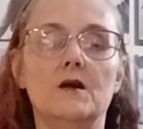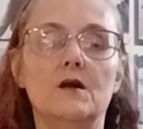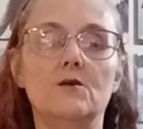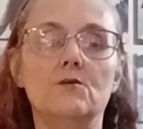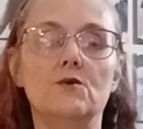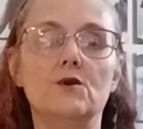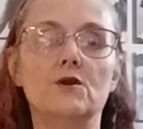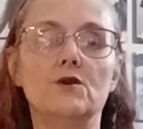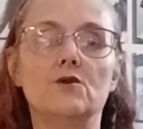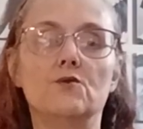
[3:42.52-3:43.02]

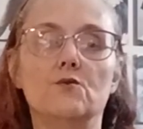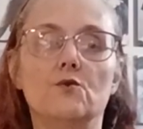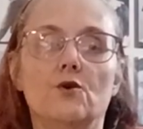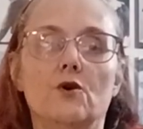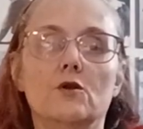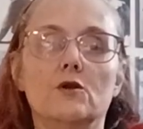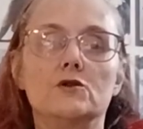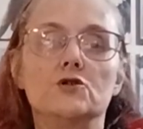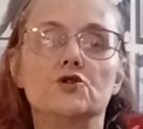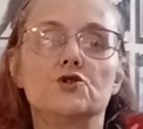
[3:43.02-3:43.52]
we're going to
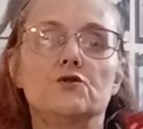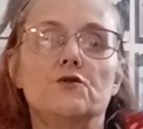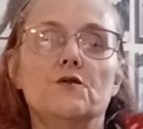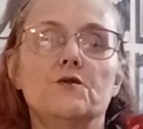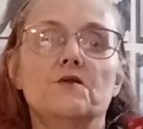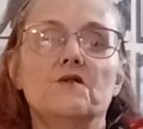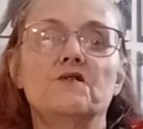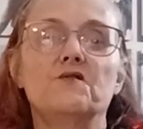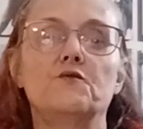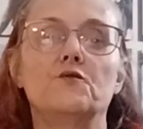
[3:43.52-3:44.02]
roll our
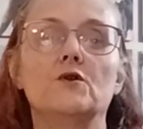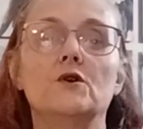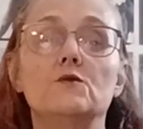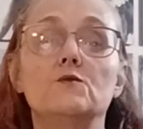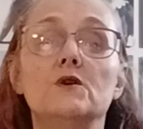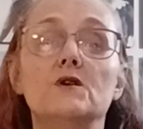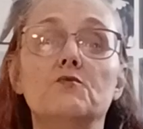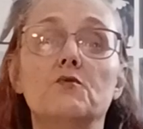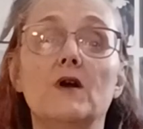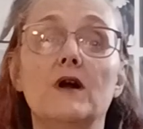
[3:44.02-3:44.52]
shoulders
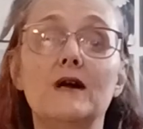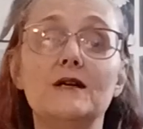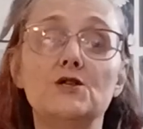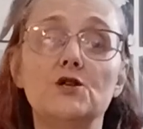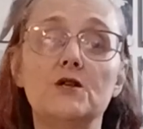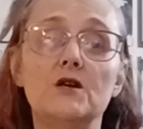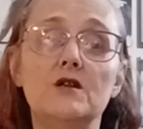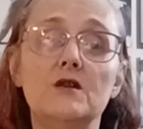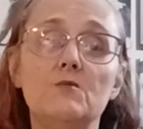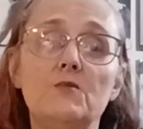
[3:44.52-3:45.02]
forward. We're
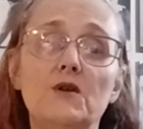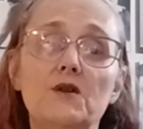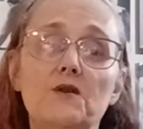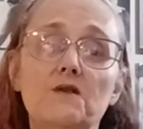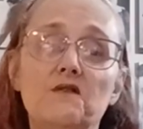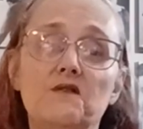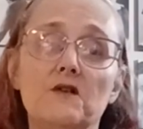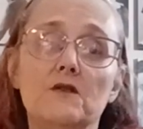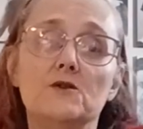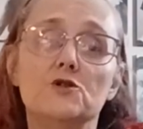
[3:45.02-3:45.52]
actually going to be
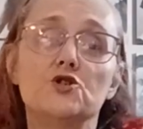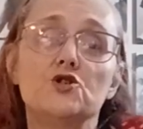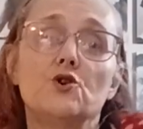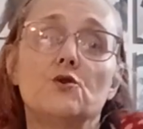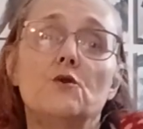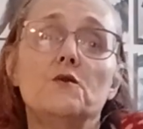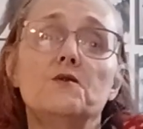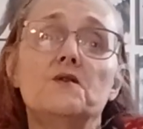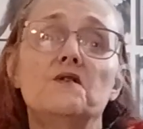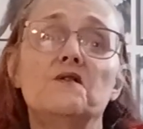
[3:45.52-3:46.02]
using the
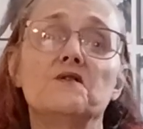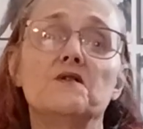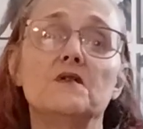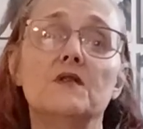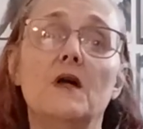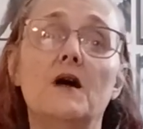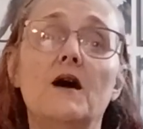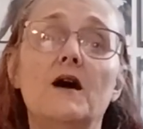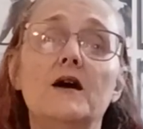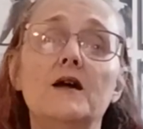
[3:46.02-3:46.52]
shoulders a
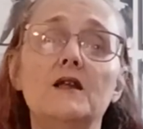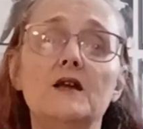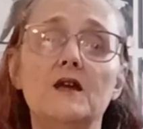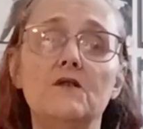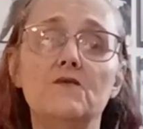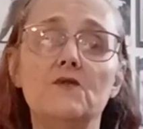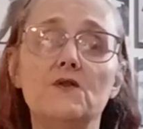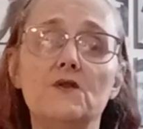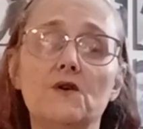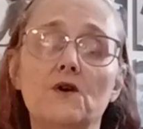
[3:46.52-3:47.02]
lot,
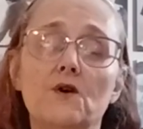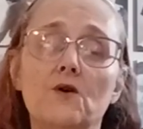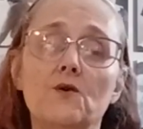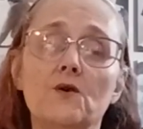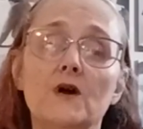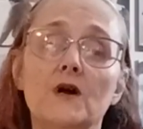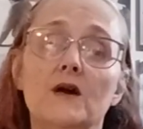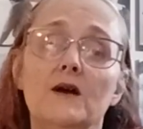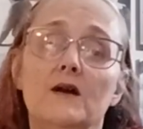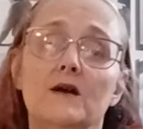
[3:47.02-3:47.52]
even
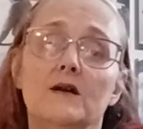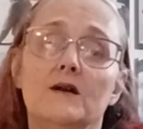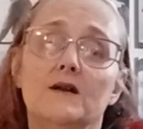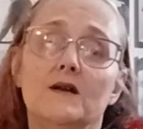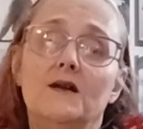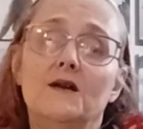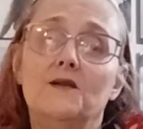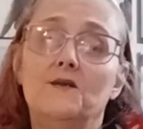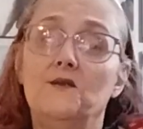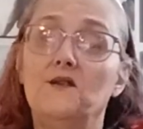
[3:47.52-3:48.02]
though
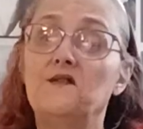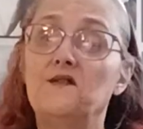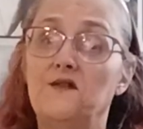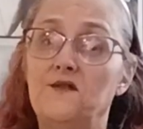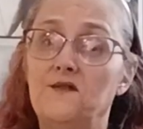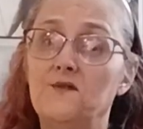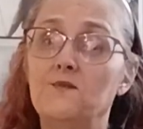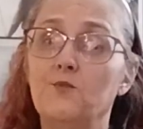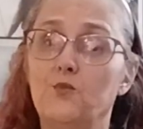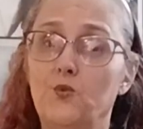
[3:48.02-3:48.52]

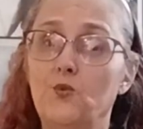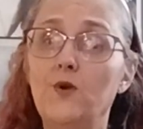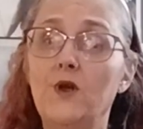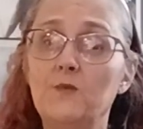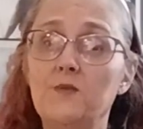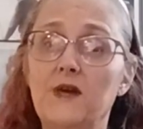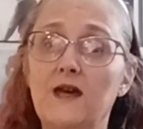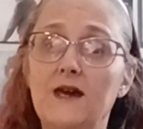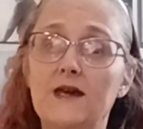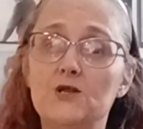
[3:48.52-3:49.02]
it's
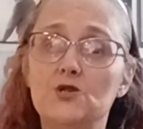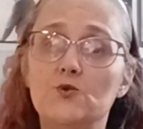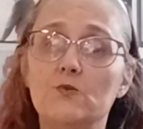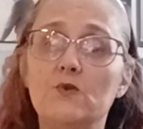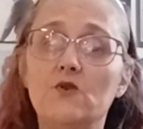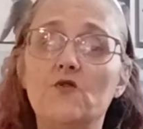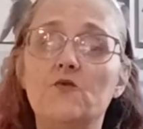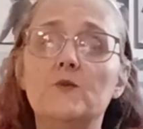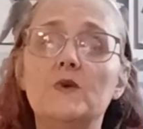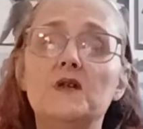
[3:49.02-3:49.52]
rib cage
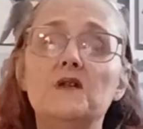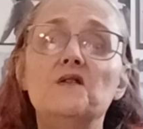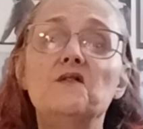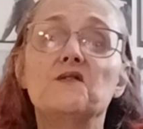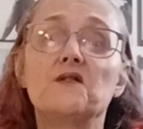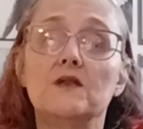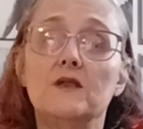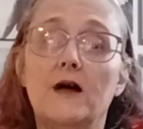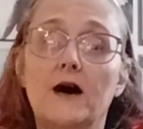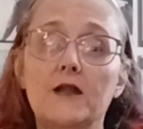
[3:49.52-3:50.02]
movements.
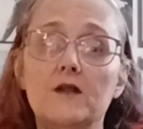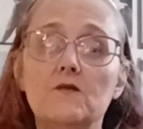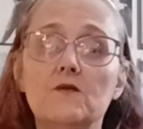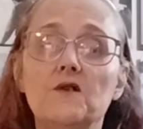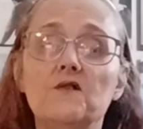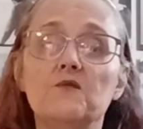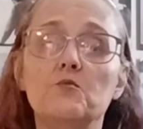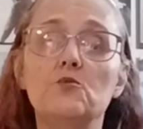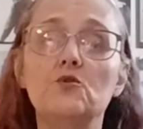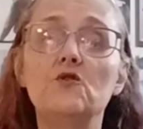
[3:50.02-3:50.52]
A lot of
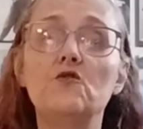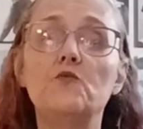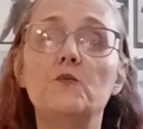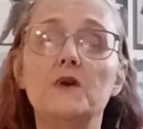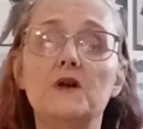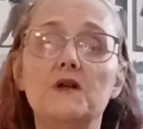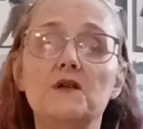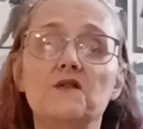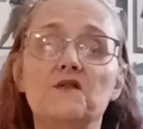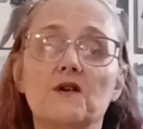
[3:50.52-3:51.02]
those
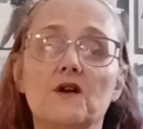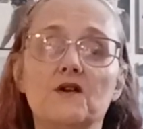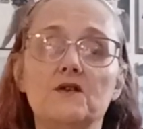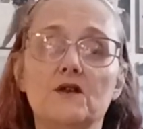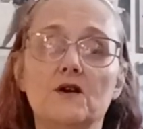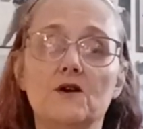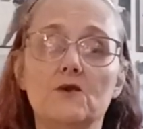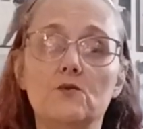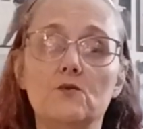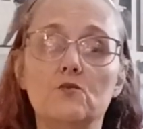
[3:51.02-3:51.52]
movements are
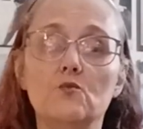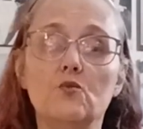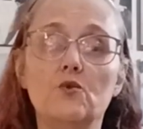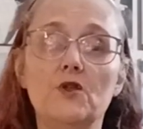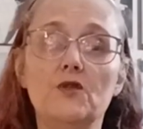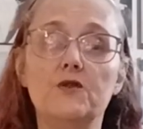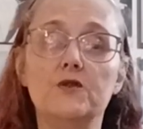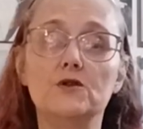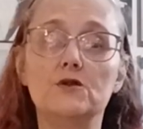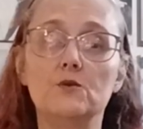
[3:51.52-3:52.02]
done
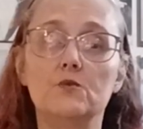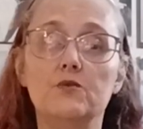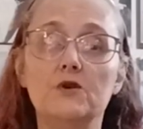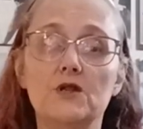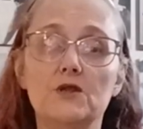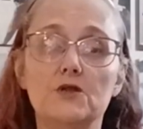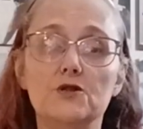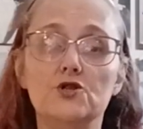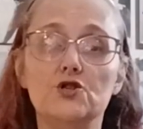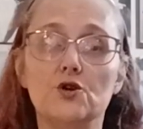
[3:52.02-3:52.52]
with
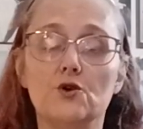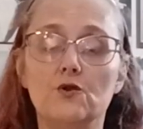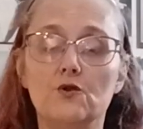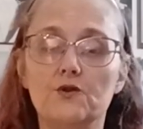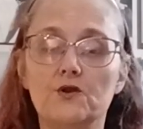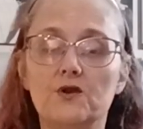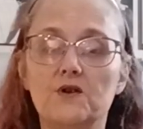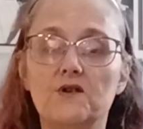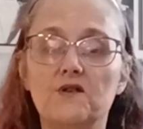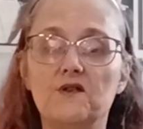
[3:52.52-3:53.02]
the
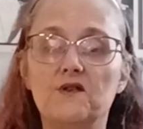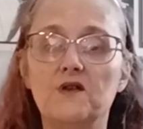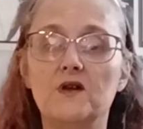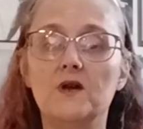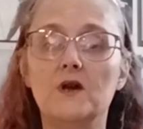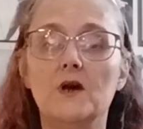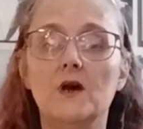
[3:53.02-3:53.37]
shoulders.